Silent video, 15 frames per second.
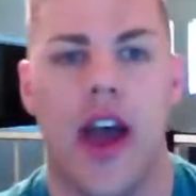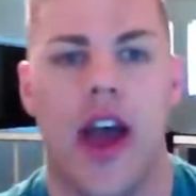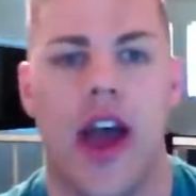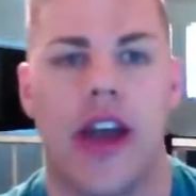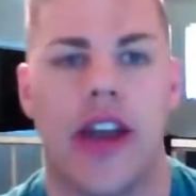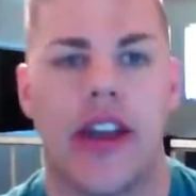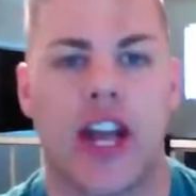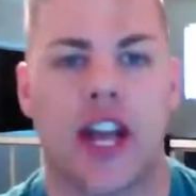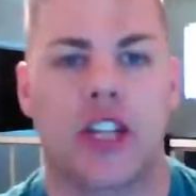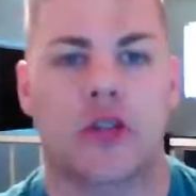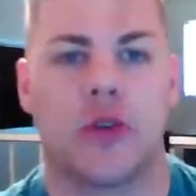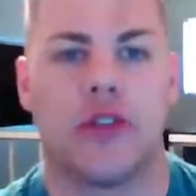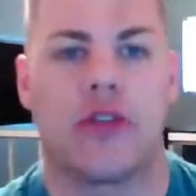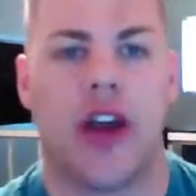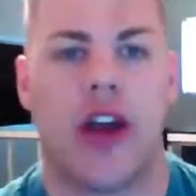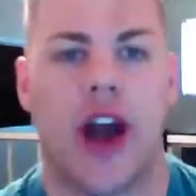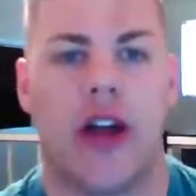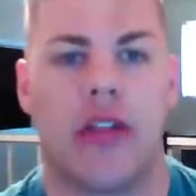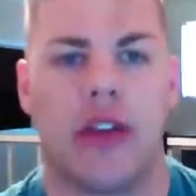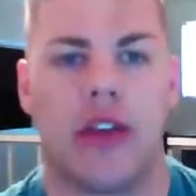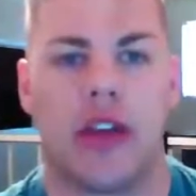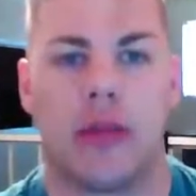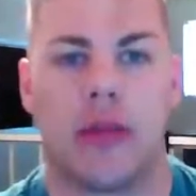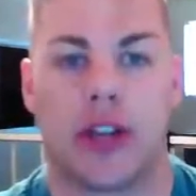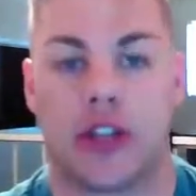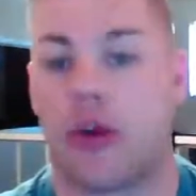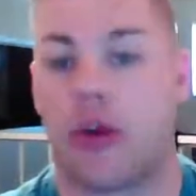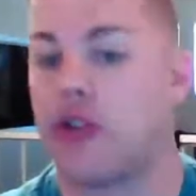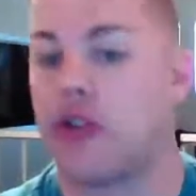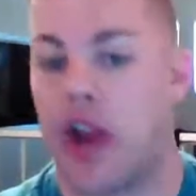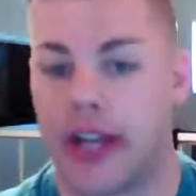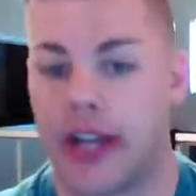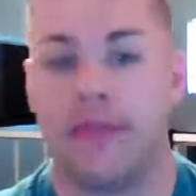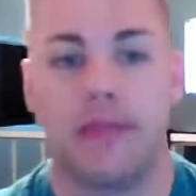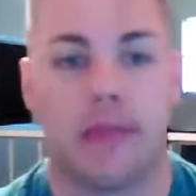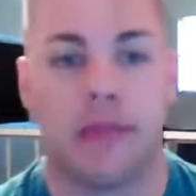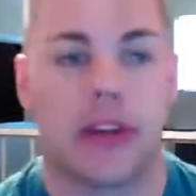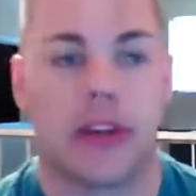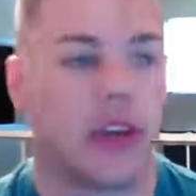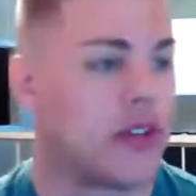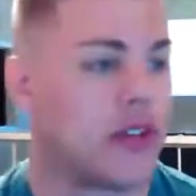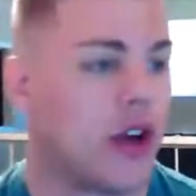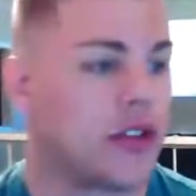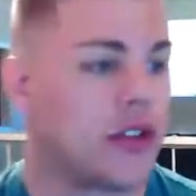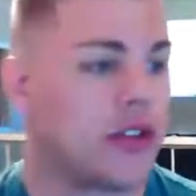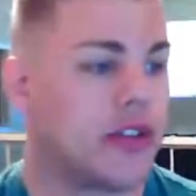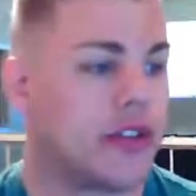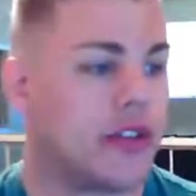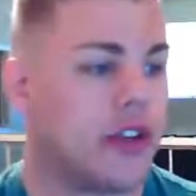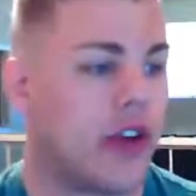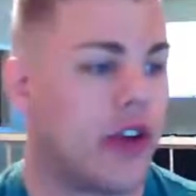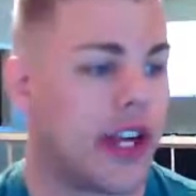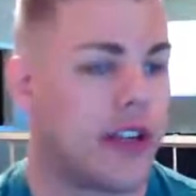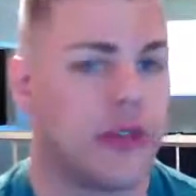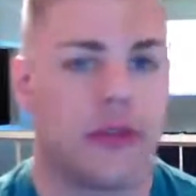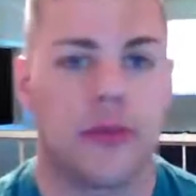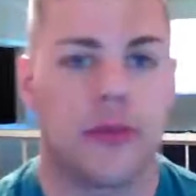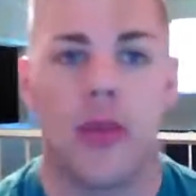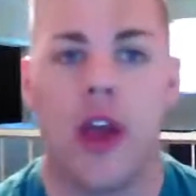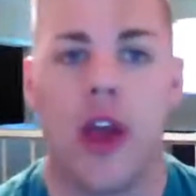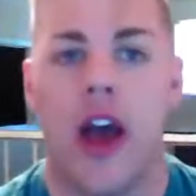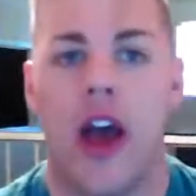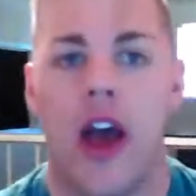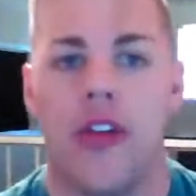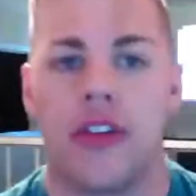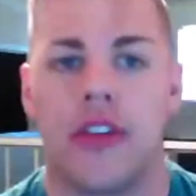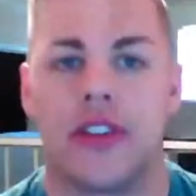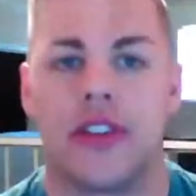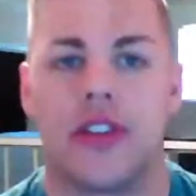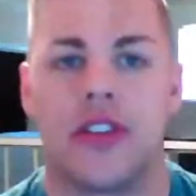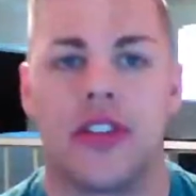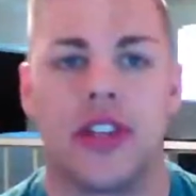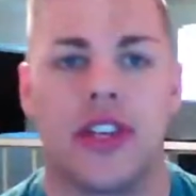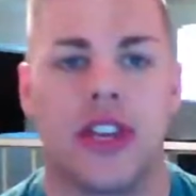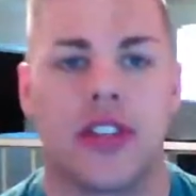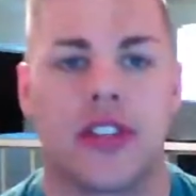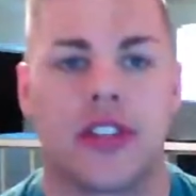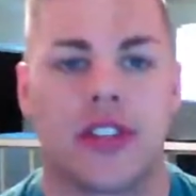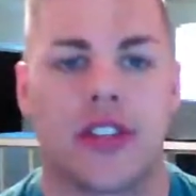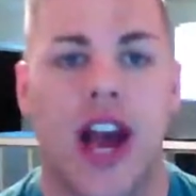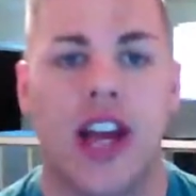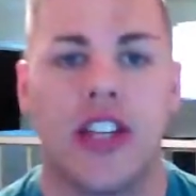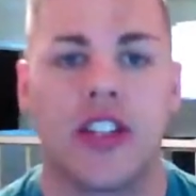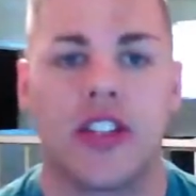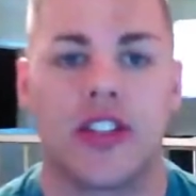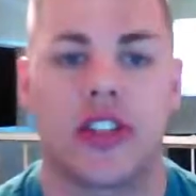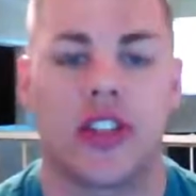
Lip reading: Next, we've got the obligatory dragon, because all sets need dragons. This is the Skyship